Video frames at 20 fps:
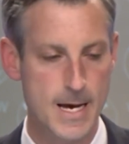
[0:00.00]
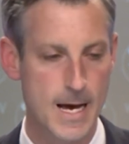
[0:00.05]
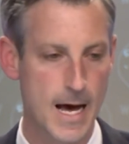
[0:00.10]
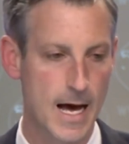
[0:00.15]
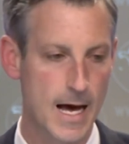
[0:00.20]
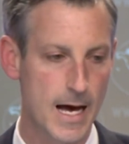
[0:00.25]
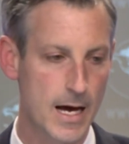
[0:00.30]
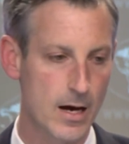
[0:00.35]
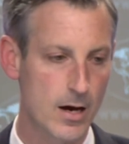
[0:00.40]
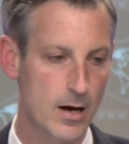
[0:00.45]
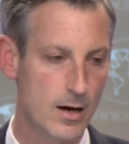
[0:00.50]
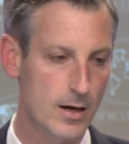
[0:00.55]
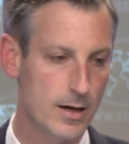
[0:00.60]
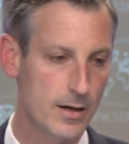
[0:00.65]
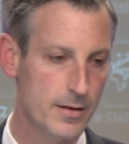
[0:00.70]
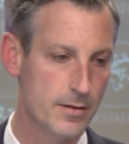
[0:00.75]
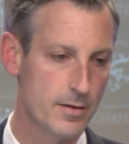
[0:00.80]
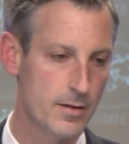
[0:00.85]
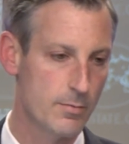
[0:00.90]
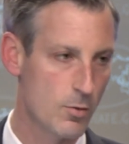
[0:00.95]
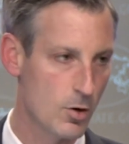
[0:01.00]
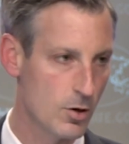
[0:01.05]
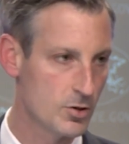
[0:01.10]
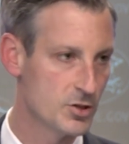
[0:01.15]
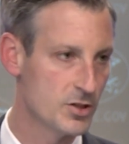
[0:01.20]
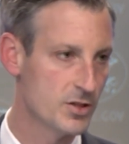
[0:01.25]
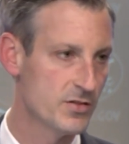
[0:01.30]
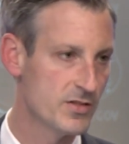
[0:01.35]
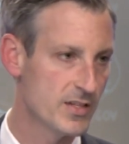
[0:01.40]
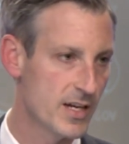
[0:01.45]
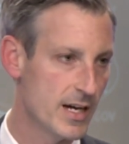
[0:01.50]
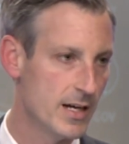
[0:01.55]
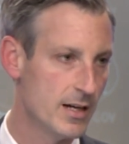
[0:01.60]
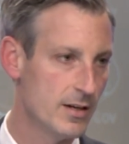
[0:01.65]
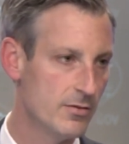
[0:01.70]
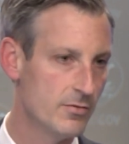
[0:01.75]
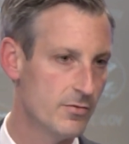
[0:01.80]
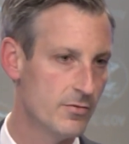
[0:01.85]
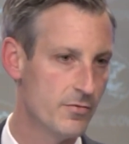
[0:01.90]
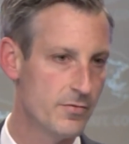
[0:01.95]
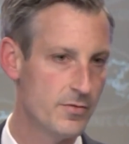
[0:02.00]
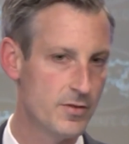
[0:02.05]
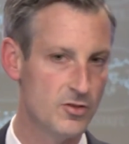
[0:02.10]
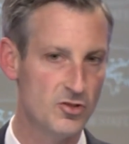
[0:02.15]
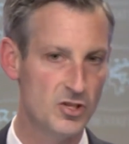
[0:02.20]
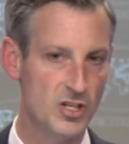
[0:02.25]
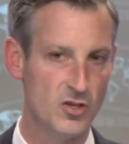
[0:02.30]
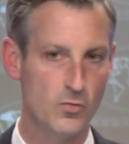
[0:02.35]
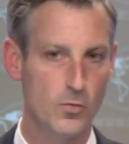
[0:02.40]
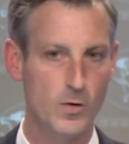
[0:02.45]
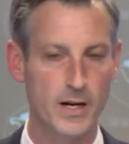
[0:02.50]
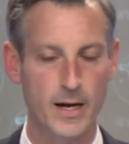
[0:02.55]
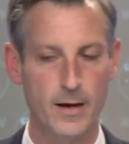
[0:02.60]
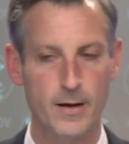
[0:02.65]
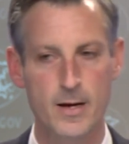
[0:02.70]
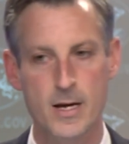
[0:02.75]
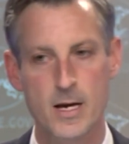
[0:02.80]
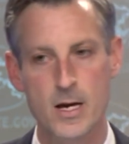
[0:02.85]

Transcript: uh, on the margins of the G twenty.